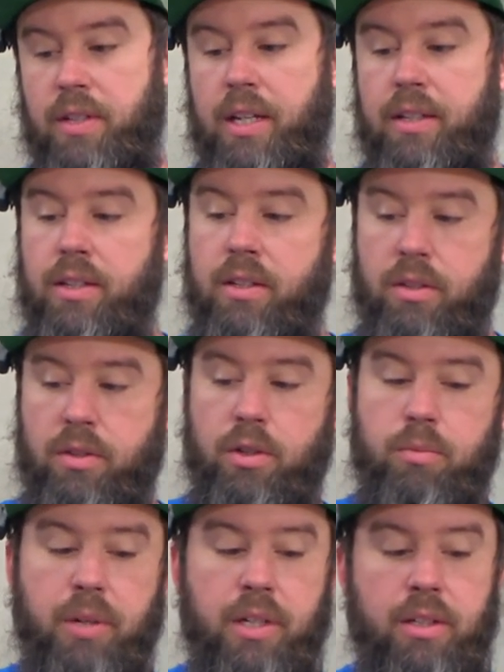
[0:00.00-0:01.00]
And then the
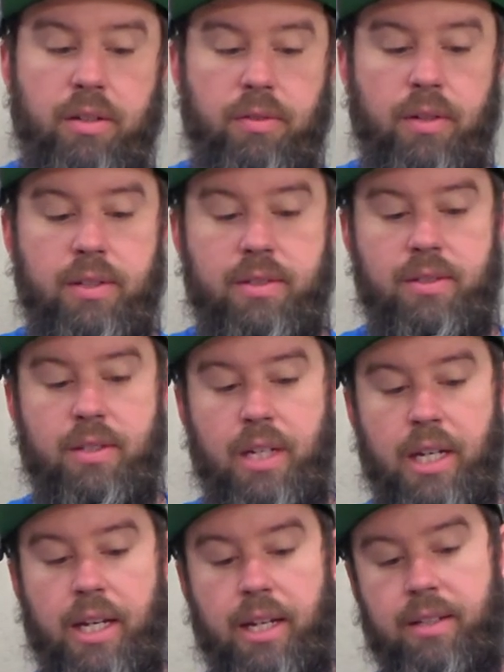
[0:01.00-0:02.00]
third big difference,
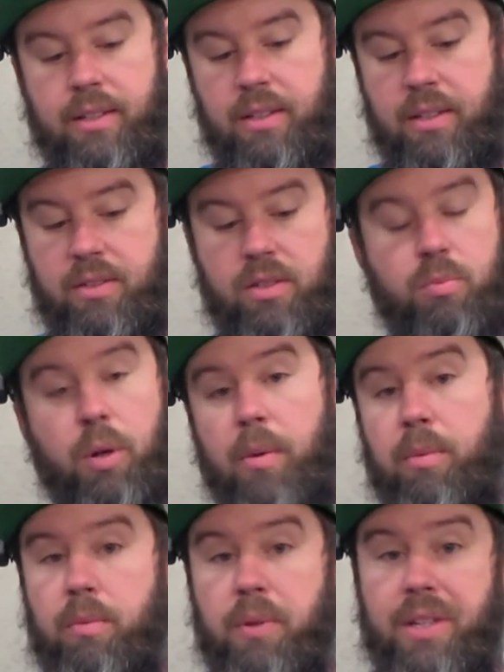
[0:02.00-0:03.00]
and this is
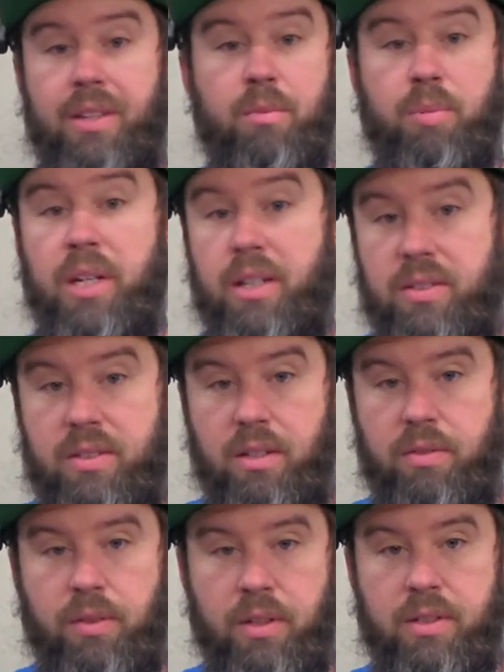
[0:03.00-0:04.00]
probably the biggest
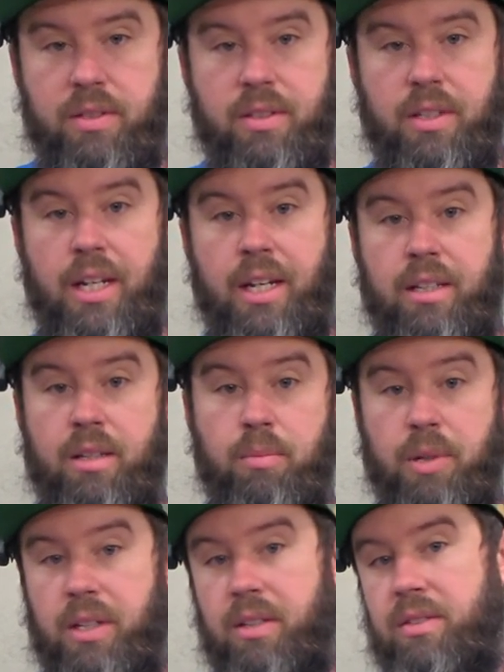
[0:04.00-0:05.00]
difference and the
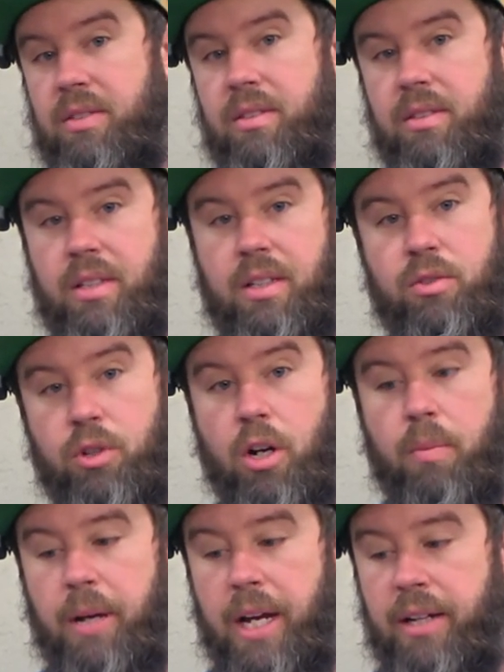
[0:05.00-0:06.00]
biggest
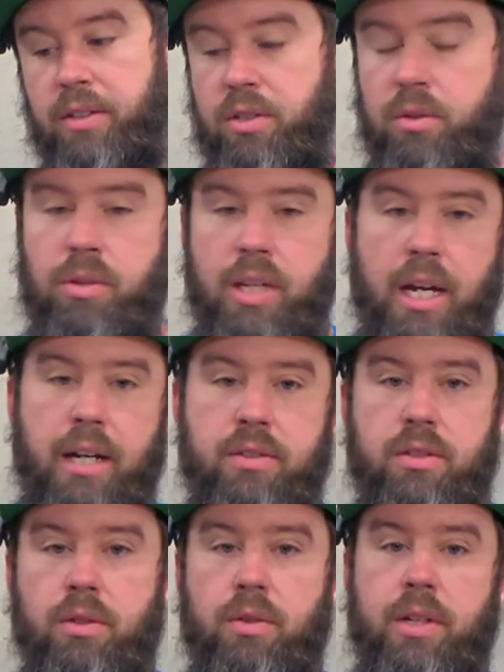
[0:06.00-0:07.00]
drawback to the
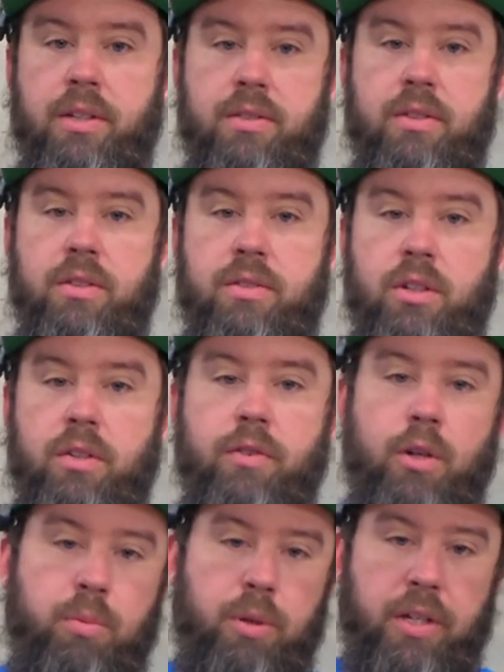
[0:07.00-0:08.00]
Axial, is the
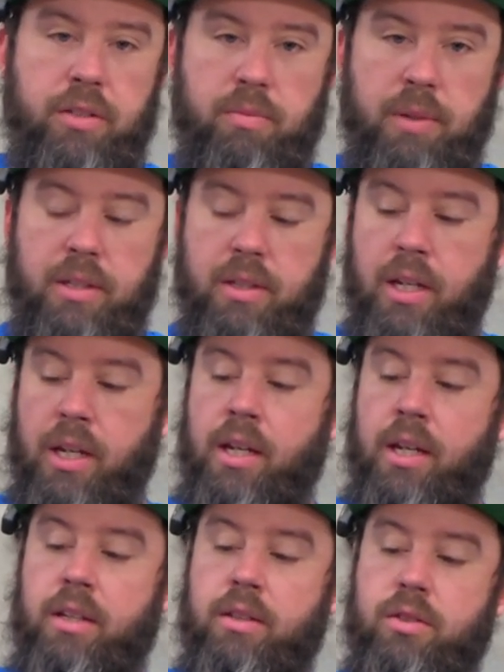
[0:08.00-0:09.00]
servo placement.
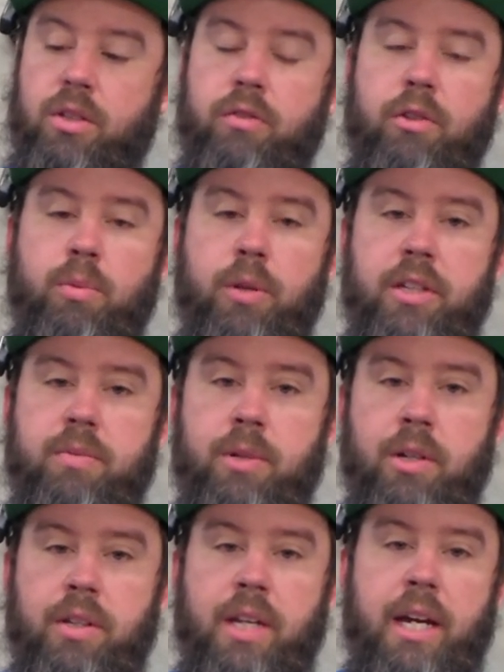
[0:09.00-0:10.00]
The servo
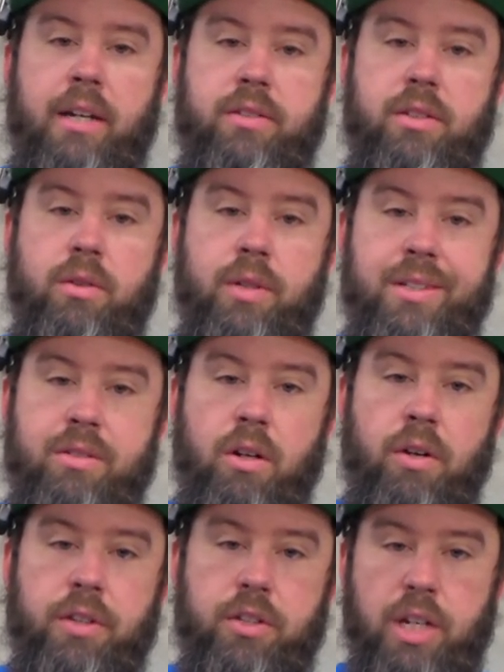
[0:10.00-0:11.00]
placement on the Axial is
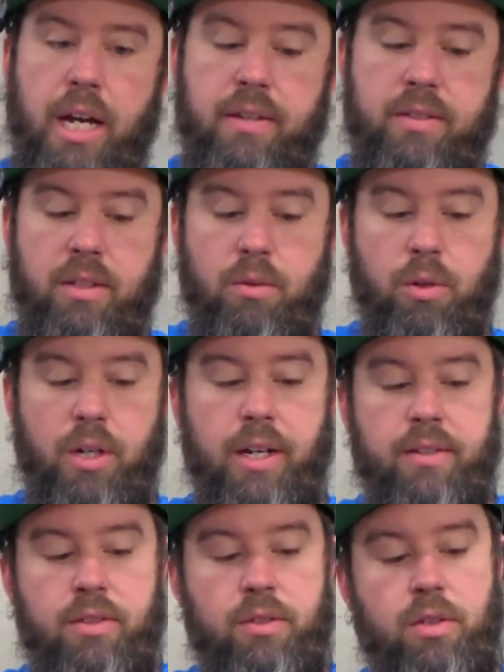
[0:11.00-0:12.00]
on the chassis,
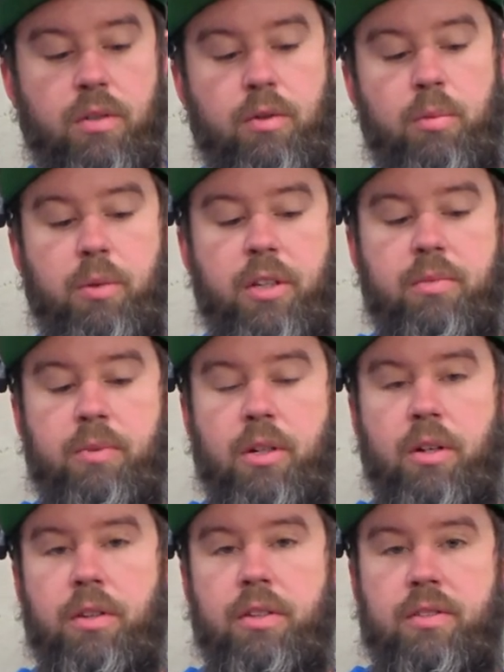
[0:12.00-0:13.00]
whereas the servo placement
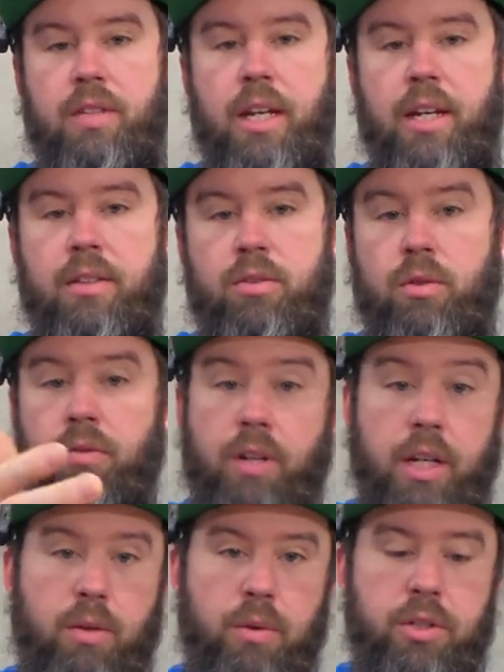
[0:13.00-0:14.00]
on the stance or
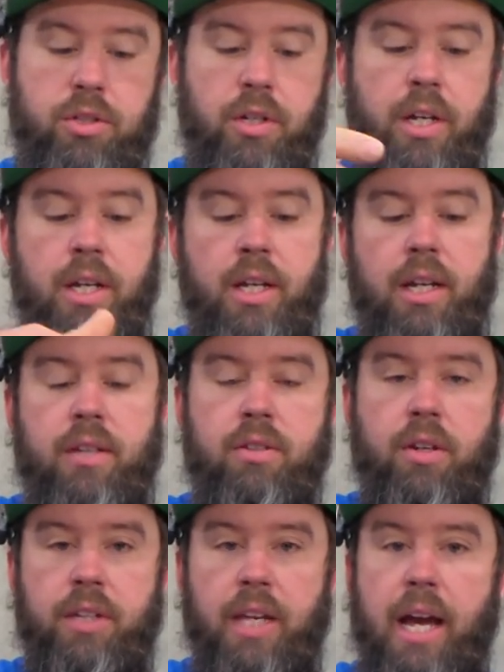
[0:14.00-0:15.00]
Vanquish is
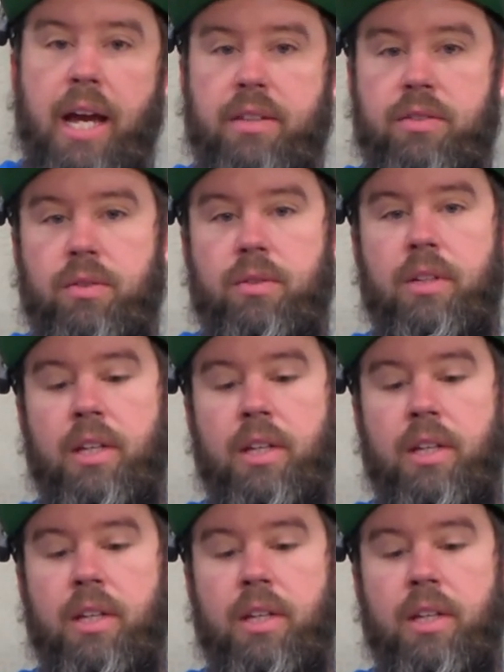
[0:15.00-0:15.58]
on the axle.